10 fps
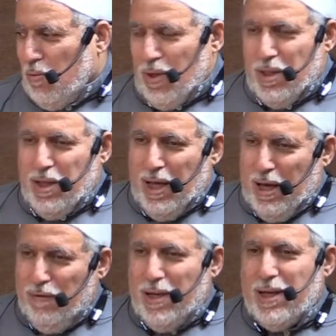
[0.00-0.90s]
When they
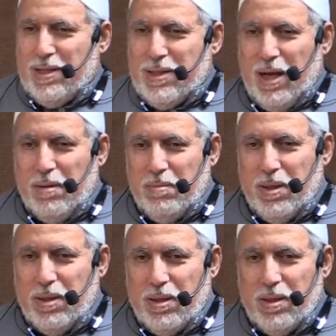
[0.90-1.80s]
have an
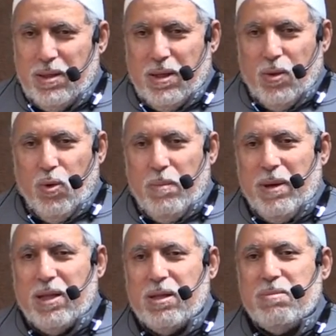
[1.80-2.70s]
exam, we
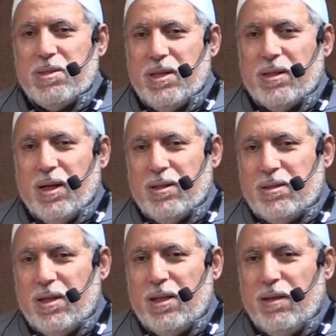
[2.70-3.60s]
make them sit
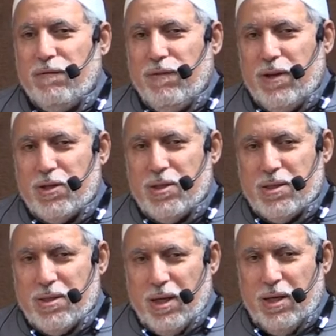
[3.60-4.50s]
until they finish
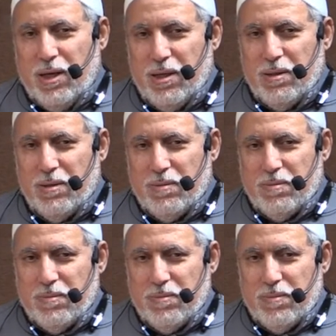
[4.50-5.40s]
the study.
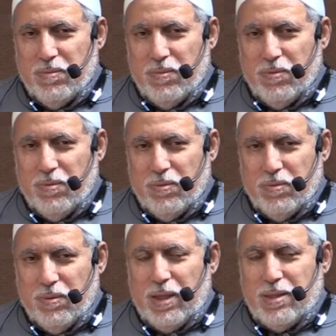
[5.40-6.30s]

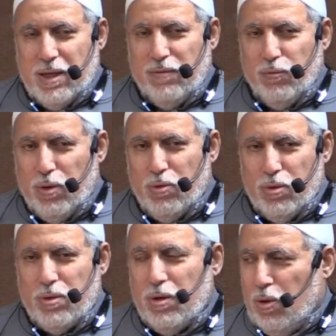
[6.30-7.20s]
That's if we
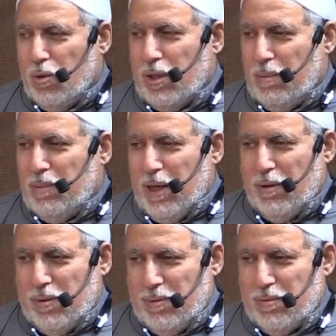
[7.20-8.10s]
could hold them
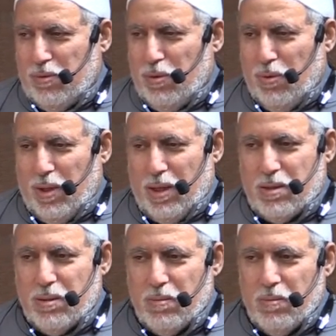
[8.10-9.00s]
down to do that.